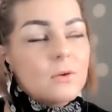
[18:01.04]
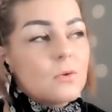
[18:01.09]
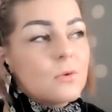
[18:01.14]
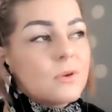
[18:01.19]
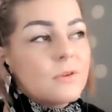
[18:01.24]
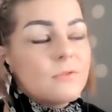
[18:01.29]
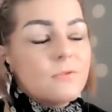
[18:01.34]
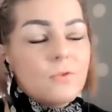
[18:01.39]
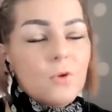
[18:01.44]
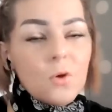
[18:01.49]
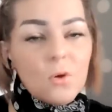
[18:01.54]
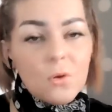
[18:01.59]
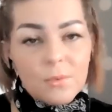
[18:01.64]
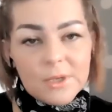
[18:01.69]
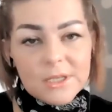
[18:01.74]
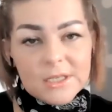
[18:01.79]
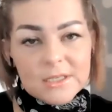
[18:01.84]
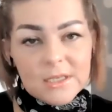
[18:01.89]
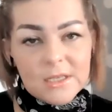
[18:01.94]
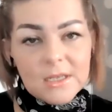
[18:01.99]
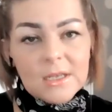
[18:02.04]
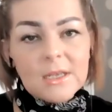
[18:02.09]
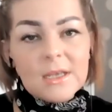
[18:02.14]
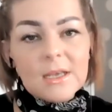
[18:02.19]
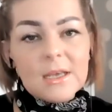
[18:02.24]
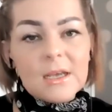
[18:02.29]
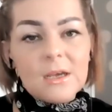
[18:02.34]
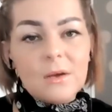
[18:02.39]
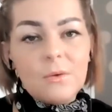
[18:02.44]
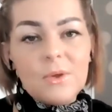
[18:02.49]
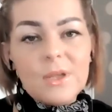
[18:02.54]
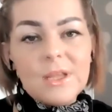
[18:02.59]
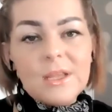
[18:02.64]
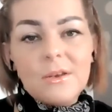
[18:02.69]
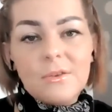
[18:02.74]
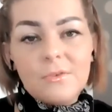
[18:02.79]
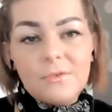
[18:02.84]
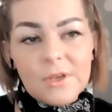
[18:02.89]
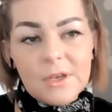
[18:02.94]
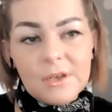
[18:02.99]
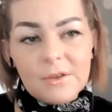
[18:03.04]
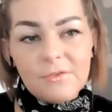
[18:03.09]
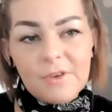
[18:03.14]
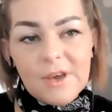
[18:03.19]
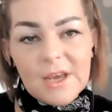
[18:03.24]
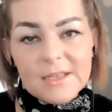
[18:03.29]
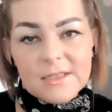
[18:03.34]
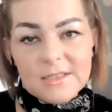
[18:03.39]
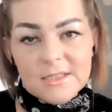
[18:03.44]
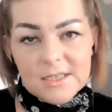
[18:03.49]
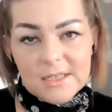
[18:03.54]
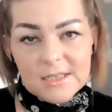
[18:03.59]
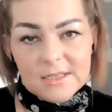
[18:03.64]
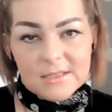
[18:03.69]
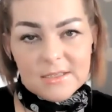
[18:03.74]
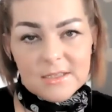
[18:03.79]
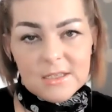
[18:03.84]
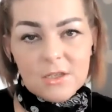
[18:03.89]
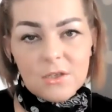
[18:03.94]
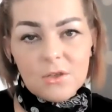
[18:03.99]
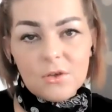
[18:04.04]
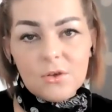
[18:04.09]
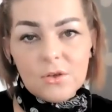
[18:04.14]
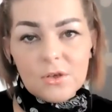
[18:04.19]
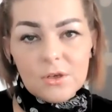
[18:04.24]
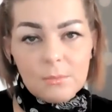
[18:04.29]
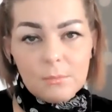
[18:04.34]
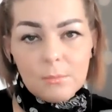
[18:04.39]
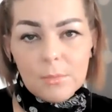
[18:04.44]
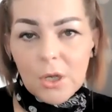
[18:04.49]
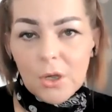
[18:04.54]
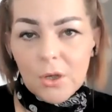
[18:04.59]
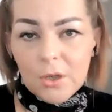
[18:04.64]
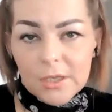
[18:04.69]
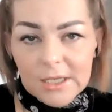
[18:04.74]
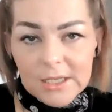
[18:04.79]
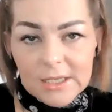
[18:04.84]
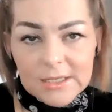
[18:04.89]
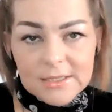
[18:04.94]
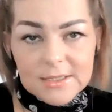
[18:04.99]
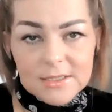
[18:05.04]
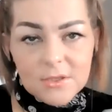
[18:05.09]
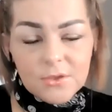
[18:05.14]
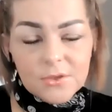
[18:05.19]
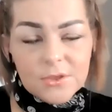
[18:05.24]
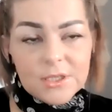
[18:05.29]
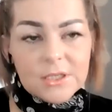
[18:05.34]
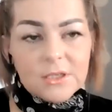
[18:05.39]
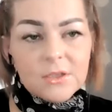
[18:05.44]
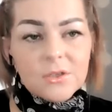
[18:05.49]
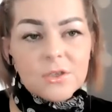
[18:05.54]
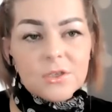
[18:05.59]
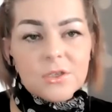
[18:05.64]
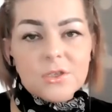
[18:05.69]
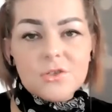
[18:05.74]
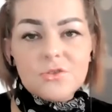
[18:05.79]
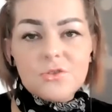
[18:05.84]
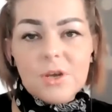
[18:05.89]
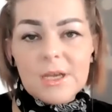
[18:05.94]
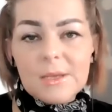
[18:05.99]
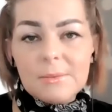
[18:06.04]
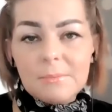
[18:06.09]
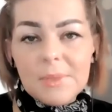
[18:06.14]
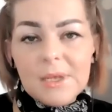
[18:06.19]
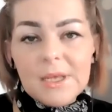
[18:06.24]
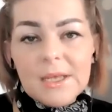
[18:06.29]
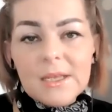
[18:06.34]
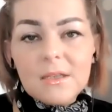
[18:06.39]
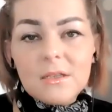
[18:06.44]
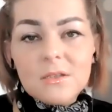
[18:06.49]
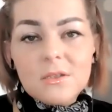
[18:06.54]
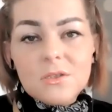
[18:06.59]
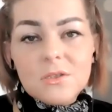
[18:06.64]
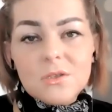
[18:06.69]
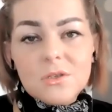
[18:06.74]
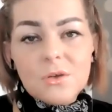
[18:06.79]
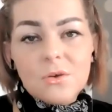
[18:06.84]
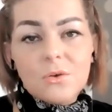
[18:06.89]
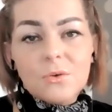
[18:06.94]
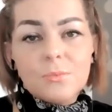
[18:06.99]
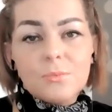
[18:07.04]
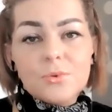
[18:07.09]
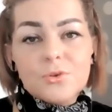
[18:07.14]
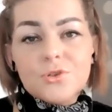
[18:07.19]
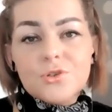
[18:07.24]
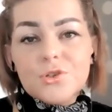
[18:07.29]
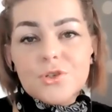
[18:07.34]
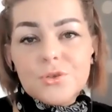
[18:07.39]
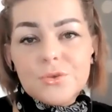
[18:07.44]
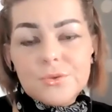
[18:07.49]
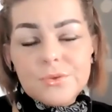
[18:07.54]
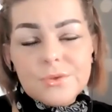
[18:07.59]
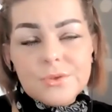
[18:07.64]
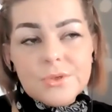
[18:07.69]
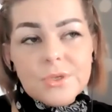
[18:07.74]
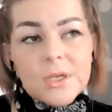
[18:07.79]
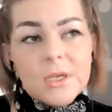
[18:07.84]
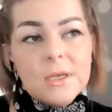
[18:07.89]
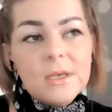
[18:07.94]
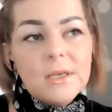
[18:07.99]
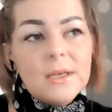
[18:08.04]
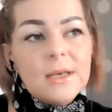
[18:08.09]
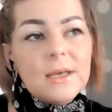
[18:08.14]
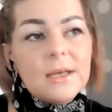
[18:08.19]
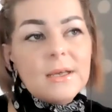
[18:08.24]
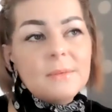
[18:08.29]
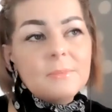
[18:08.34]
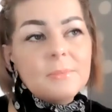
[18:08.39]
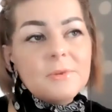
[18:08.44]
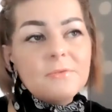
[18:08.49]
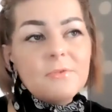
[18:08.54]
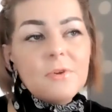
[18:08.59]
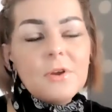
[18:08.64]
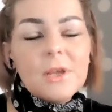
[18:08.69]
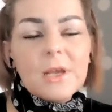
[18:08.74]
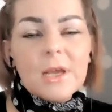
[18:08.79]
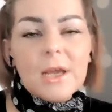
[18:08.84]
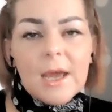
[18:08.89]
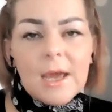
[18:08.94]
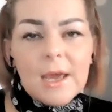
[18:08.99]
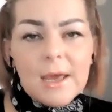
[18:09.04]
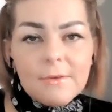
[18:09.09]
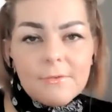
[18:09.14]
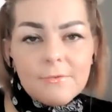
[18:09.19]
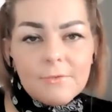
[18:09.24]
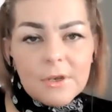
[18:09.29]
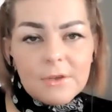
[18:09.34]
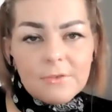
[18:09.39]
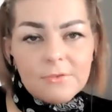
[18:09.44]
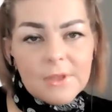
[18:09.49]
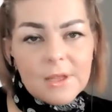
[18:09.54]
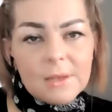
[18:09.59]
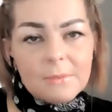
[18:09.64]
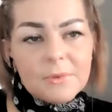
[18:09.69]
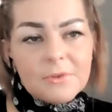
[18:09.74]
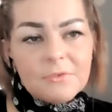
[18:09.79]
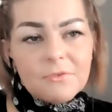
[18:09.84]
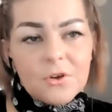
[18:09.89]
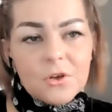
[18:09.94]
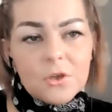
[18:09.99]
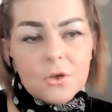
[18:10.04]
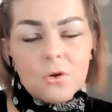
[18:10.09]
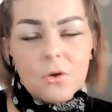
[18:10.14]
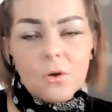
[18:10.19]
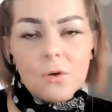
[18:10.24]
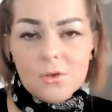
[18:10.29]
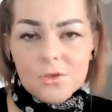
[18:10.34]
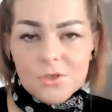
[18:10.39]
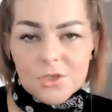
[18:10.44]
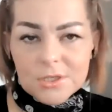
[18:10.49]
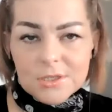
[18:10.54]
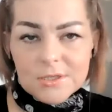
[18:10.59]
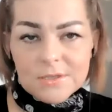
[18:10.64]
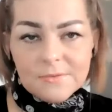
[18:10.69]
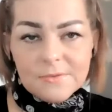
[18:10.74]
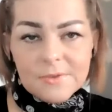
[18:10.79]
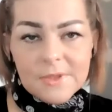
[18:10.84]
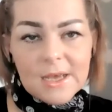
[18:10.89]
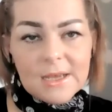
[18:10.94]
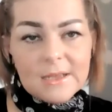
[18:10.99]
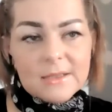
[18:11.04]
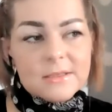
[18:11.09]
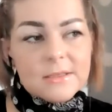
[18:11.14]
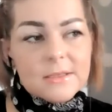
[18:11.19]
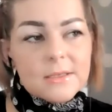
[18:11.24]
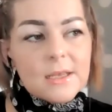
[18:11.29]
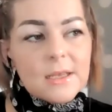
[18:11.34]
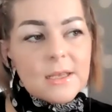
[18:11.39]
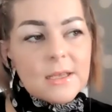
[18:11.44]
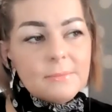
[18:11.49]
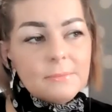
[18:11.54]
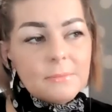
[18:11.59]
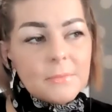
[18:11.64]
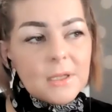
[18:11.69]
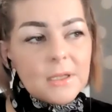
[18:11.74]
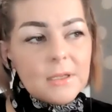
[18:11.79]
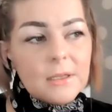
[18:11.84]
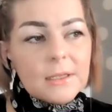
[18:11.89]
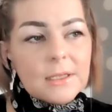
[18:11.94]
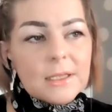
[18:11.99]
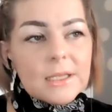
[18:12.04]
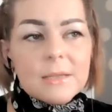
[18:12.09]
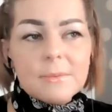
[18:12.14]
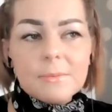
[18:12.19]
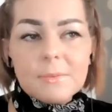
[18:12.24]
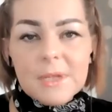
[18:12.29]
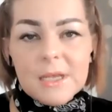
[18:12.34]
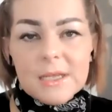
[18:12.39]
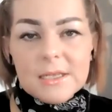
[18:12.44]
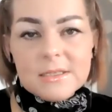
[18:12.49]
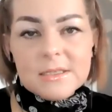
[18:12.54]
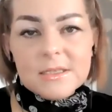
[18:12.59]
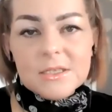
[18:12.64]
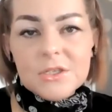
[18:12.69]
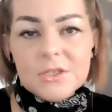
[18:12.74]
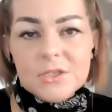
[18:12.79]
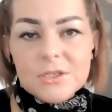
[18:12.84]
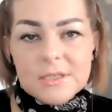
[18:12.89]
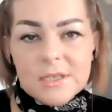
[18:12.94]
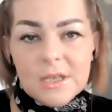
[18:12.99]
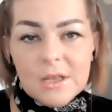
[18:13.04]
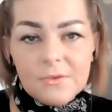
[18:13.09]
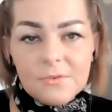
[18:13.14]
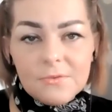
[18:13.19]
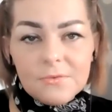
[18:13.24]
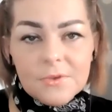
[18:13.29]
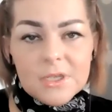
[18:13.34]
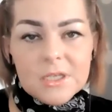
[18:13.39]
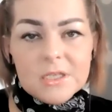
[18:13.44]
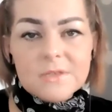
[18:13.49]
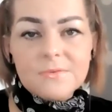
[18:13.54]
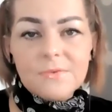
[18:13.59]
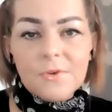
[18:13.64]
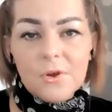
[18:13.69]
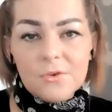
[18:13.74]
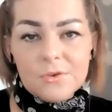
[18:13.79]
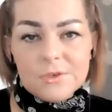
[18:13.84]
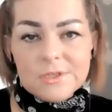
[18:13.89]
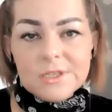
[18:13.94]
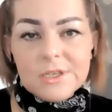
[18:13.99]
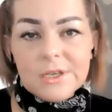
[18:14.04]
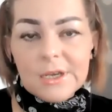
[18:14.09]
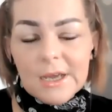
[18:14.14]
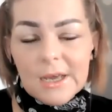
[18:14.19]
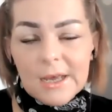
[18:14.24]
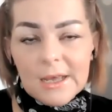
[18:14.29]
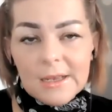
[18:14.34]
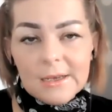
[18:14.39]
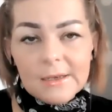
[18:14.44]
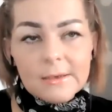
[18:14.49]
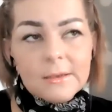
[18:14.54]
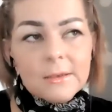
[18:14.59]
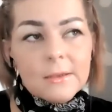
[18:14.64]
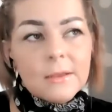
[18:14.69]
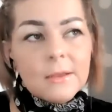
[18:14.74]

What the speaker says: going forward. Innovative ideas that you're going to market, or that you're going to try and patent or produce. Be very careful of that. Be very cautious of that. Keep that to yourself as far as you can.